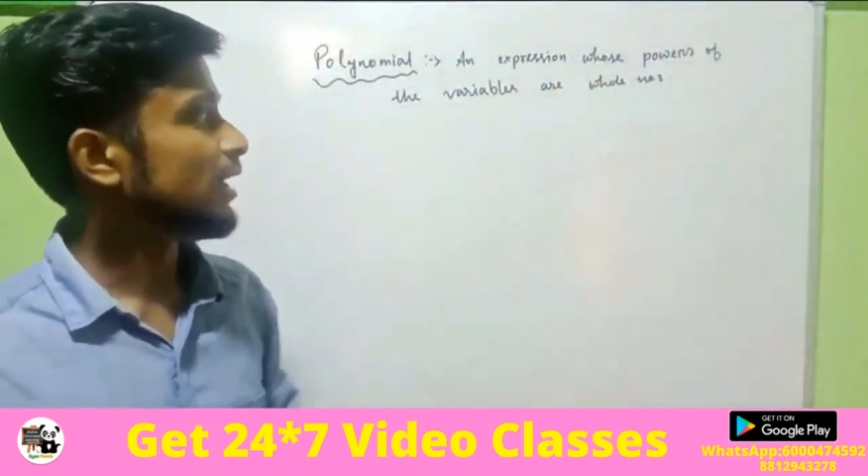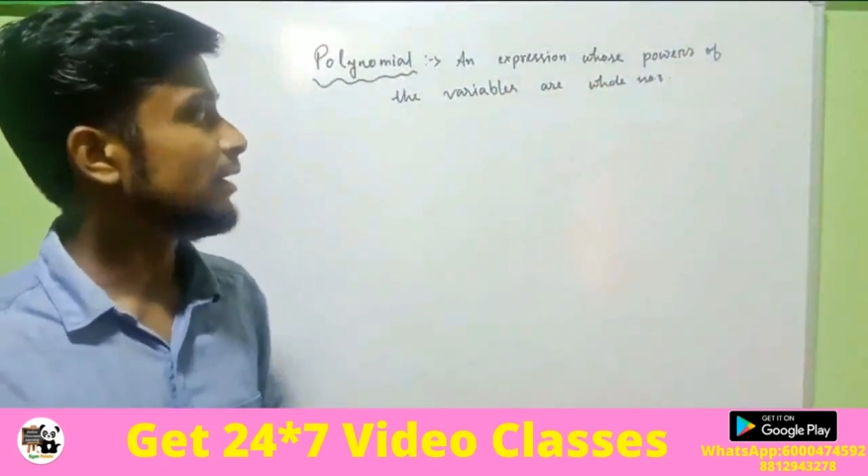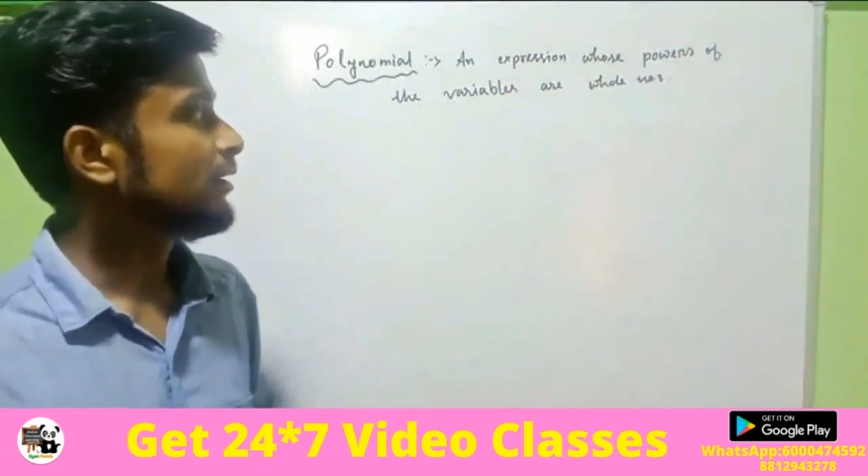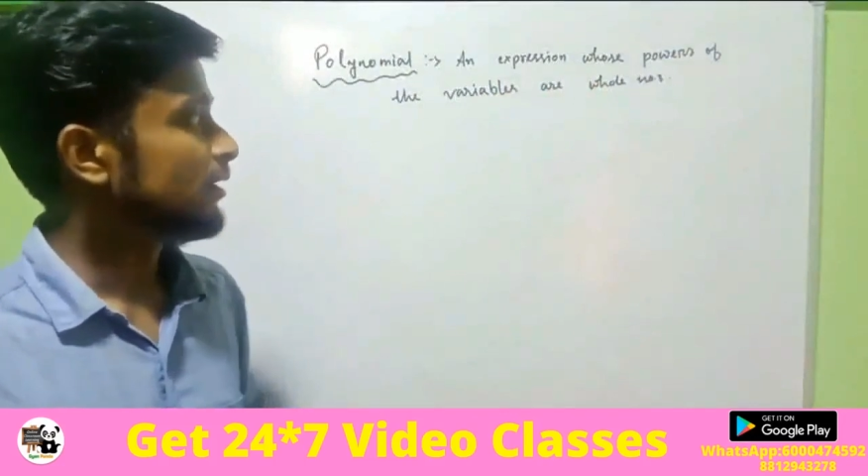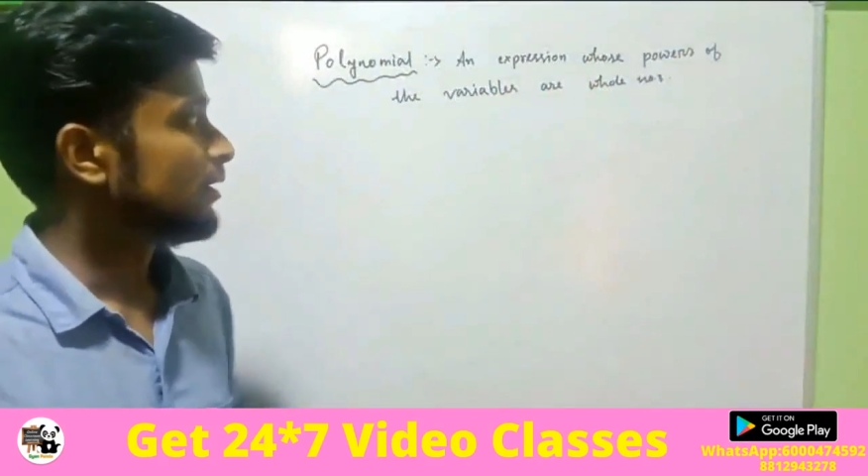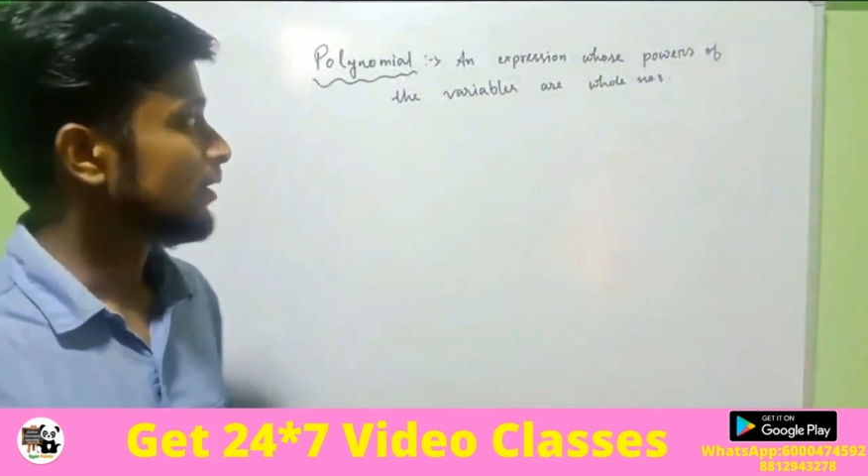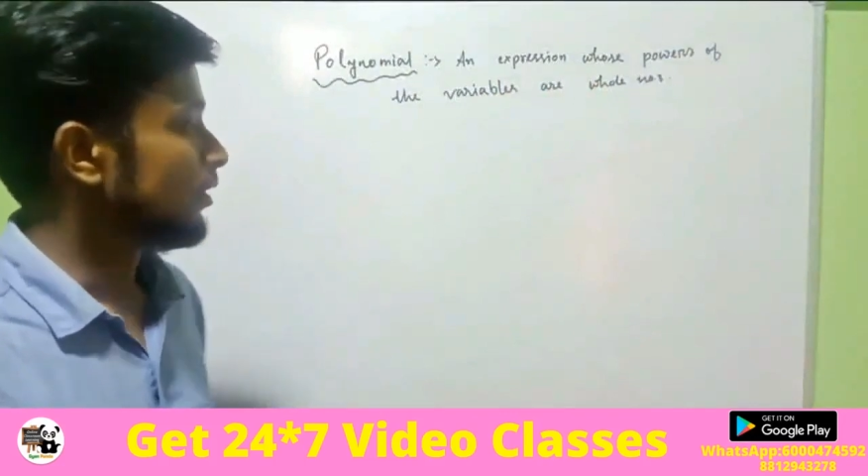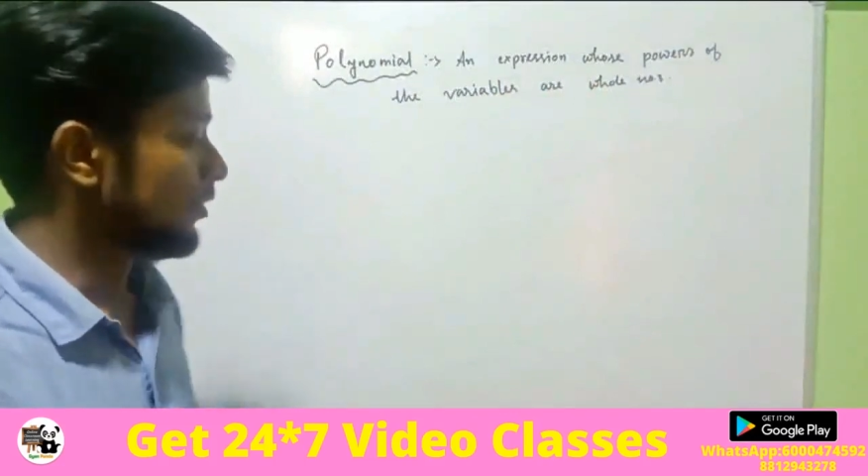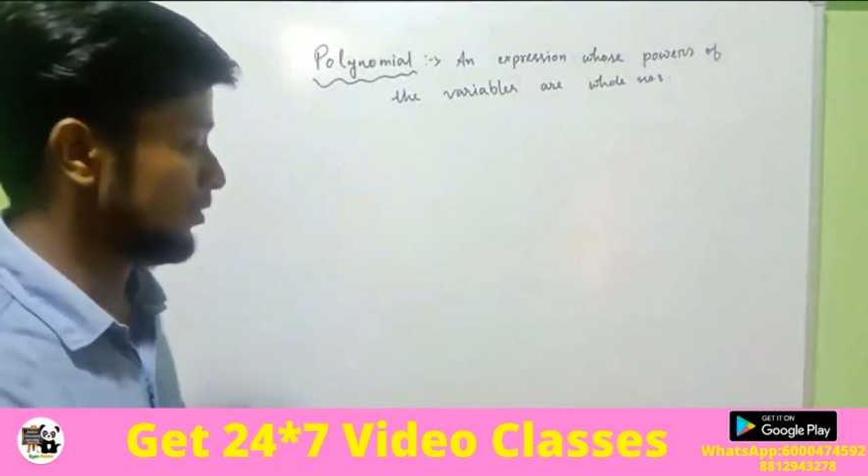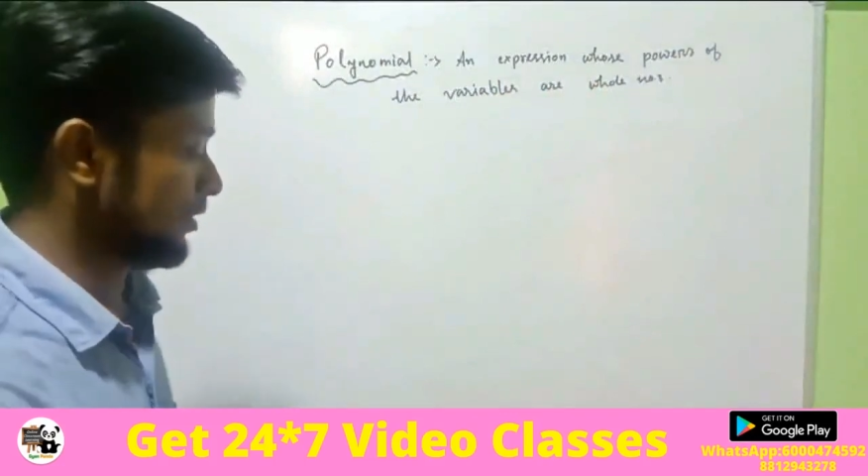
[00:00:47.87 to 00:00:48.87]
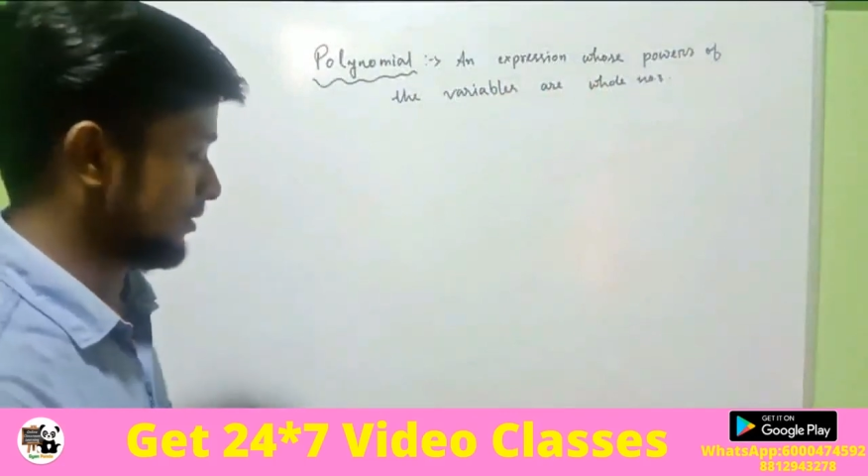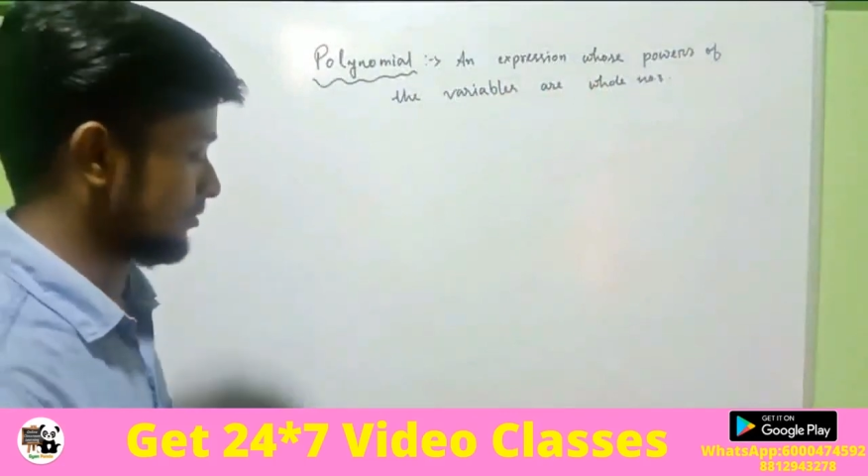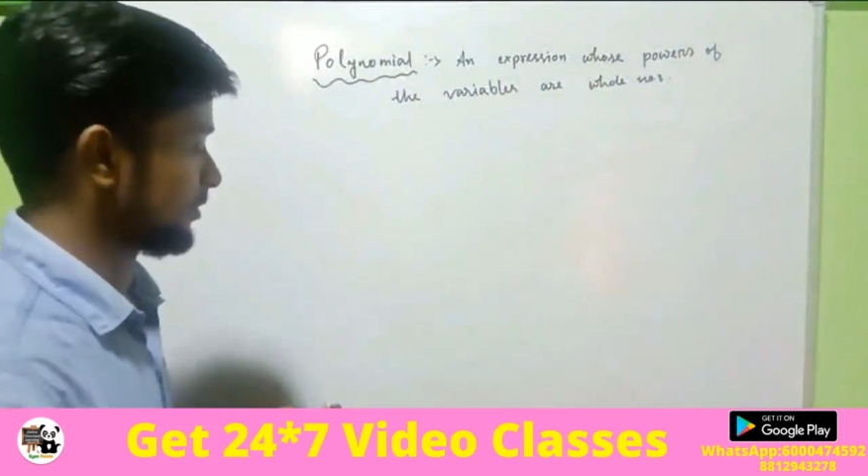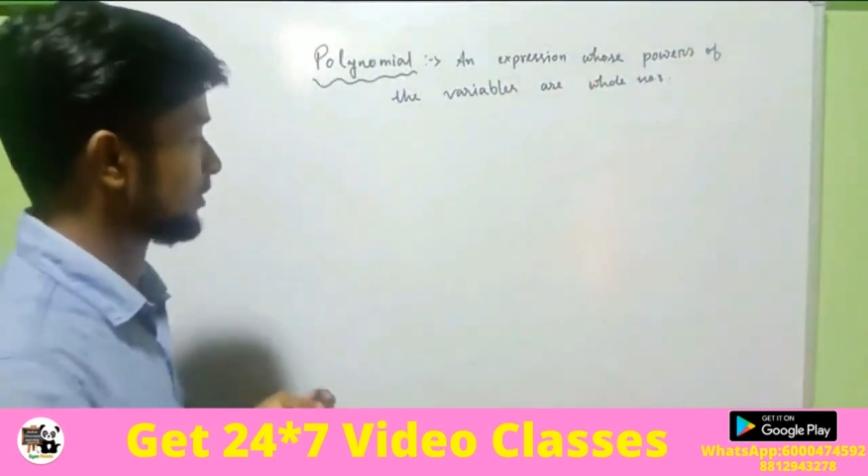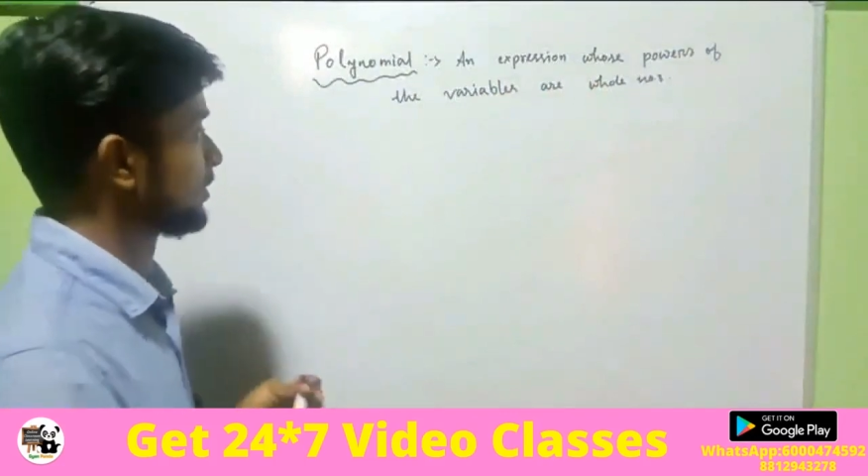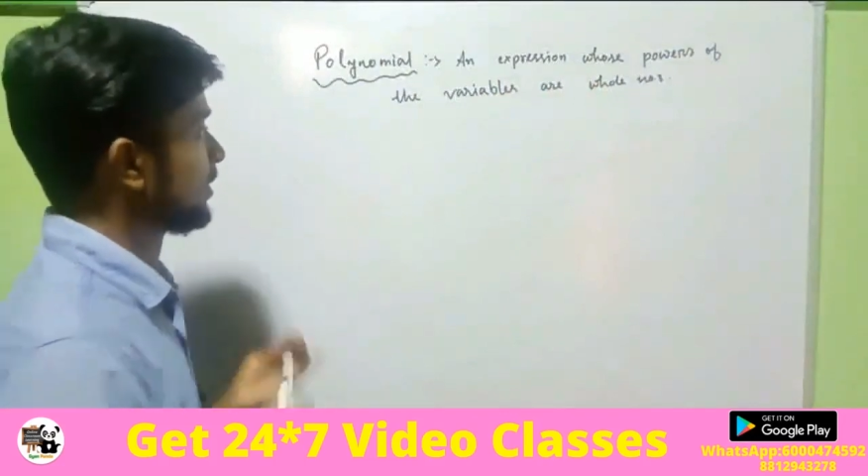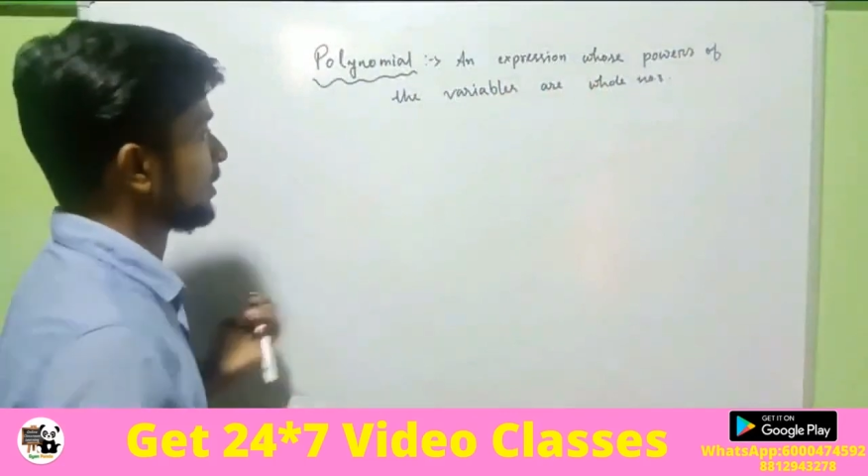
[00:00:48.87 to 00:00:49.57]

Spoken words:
are whole numbers.